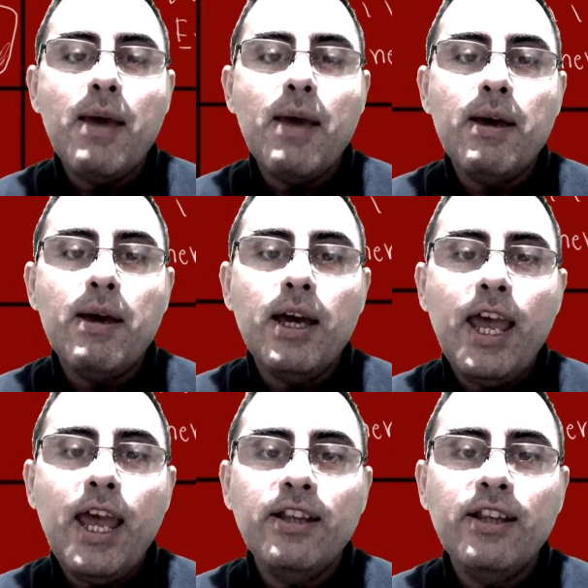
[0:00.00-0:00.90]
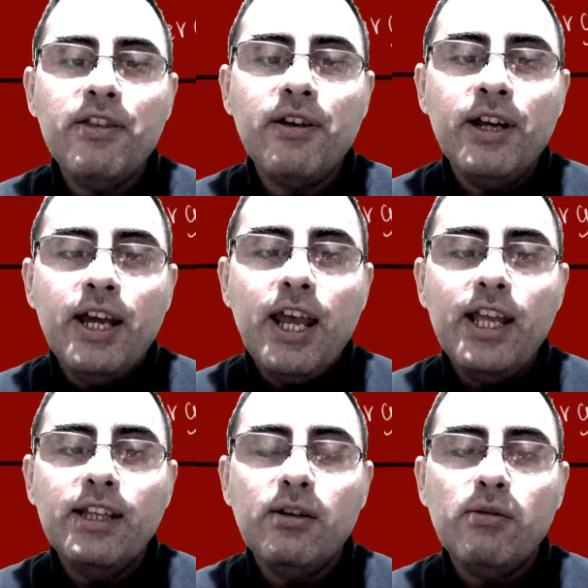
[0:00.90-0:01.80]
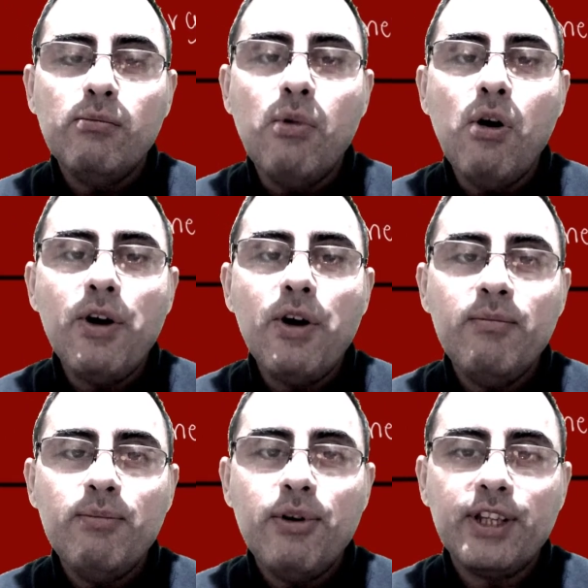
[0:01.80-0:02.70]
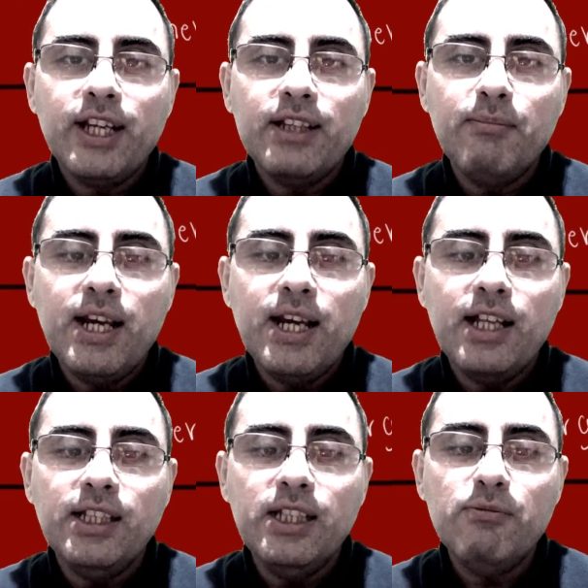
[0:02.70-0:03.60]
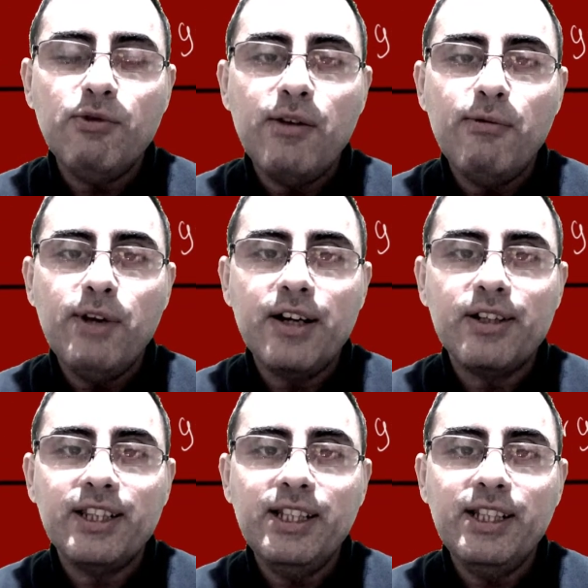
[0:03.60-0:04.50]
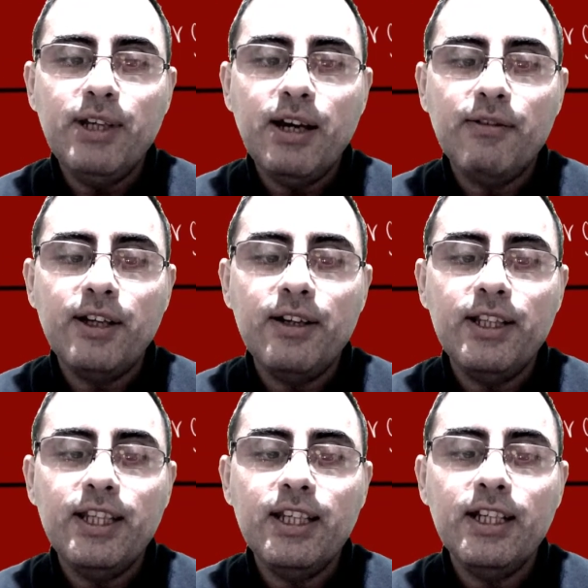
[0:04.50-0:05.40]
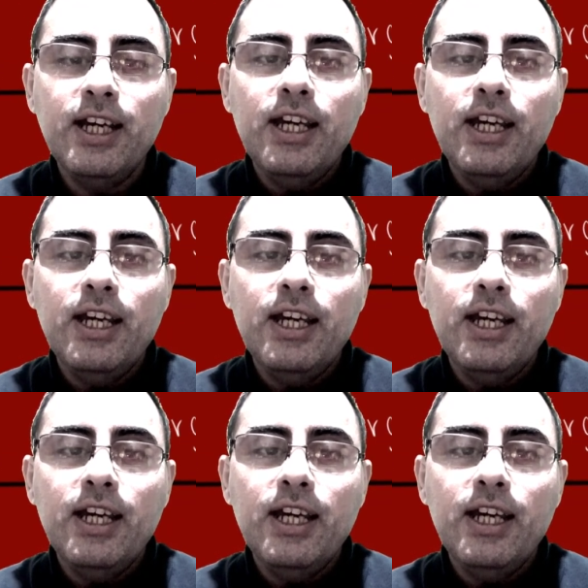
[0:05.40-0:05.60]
Another and more important mechanism why we are sleepy after eating,